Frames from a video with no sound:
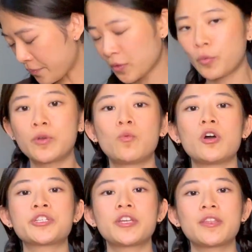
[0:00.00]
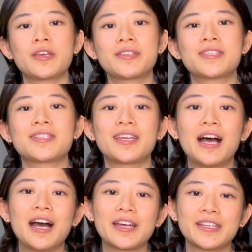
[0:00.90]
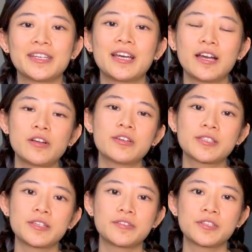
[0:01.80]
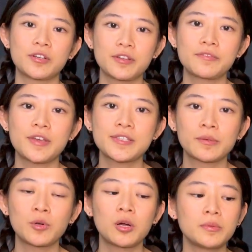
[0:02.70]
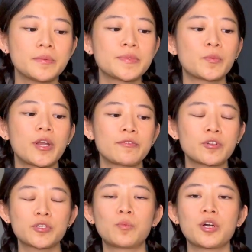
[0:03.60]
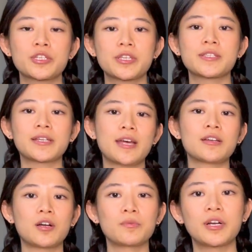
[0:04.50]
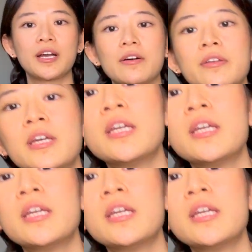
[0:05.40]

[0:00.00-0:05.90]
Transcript: when washing this, I honestly started facing problems. When I first washed this, it kind of got wrung out.